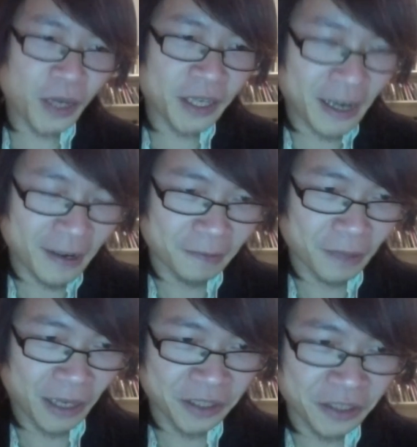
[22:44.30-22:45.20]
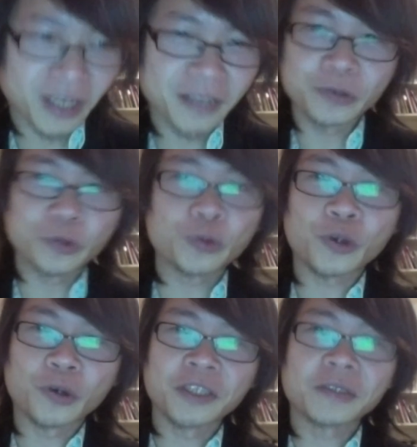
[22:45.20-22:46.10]
I, have, I decided to
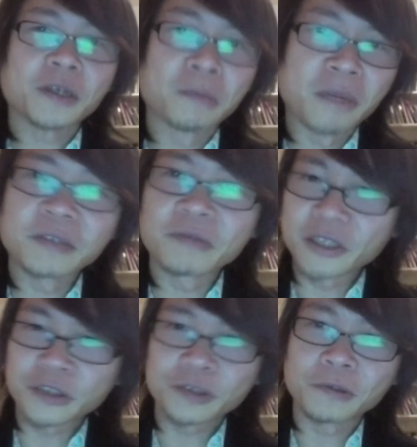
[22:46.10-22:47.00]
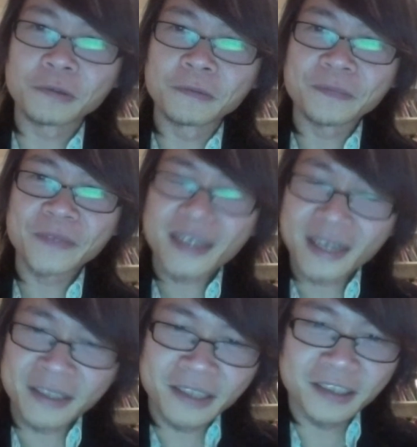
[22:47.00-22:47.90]
call it a manifesto, mm-hmm.
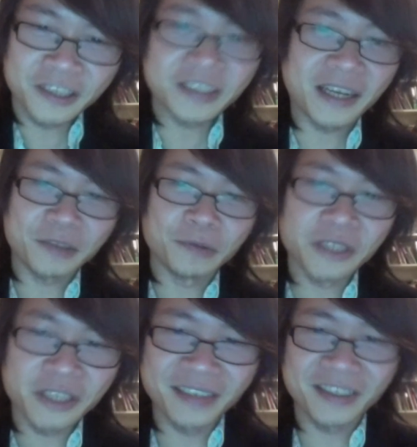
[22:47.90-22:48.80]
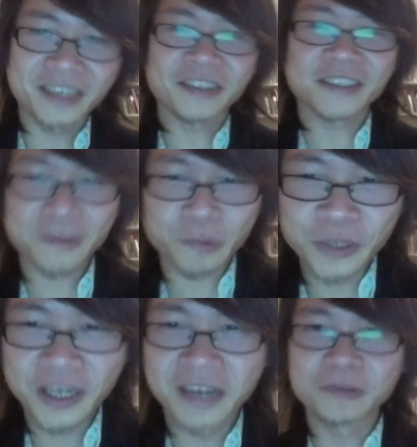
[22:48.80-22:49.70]
and then start with the sentence that
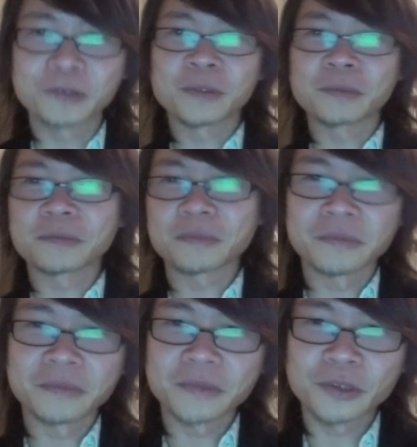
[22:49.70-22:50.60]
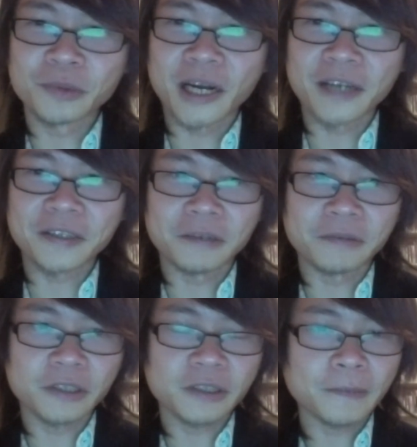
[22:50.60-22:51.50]
we have to be to be
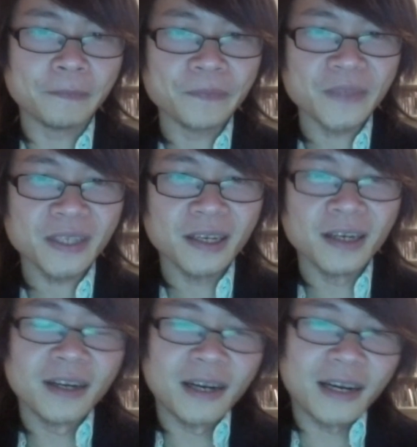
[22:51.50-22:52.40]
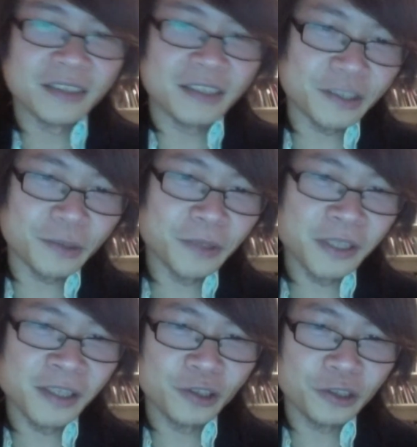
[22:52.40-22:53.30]
archivists. And it's
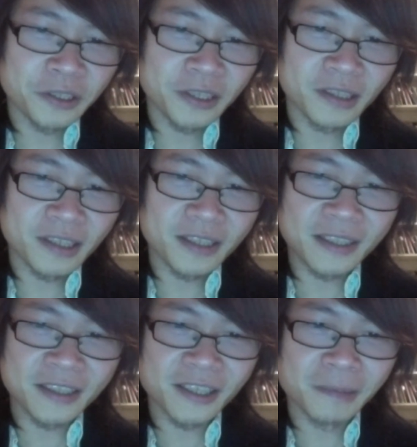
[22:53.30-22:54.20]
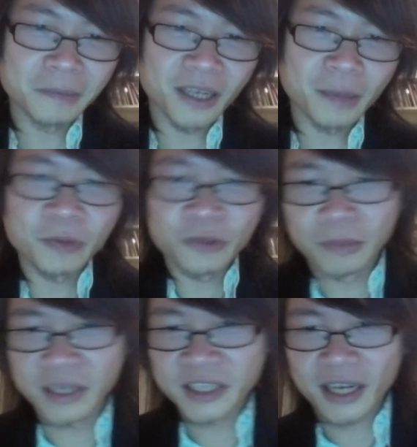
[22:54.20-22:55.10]
really interesting that at the same time, a few
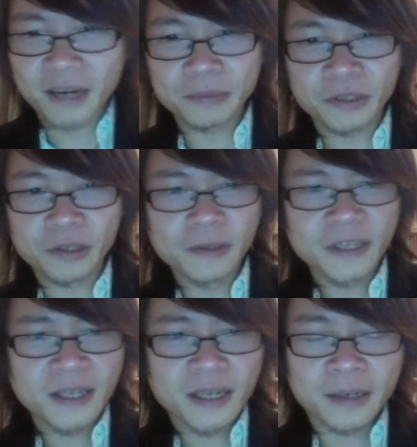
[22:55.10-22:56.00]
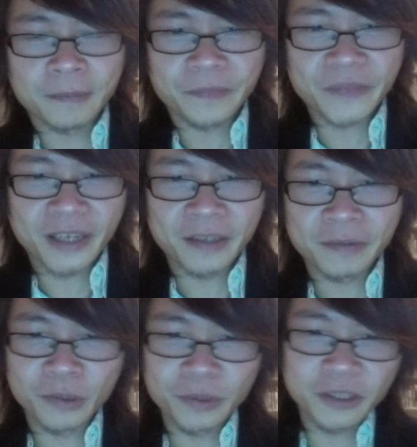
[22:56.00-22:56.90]
months after, um, I have
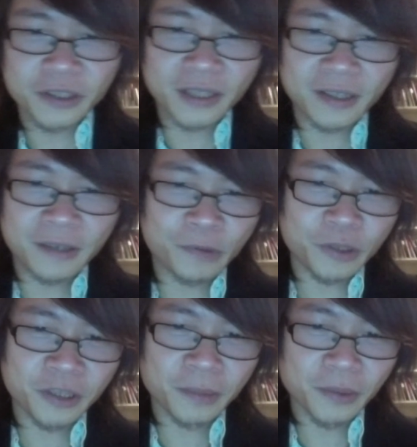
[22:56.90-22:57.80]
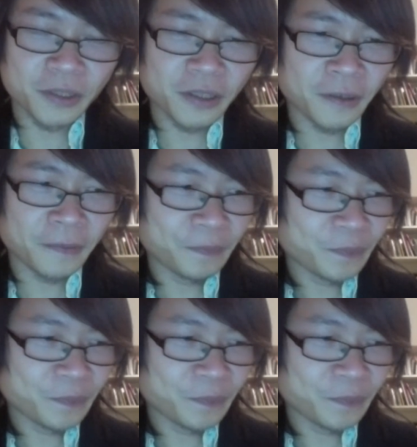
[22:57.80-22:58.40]
noticed that, like for example, the um,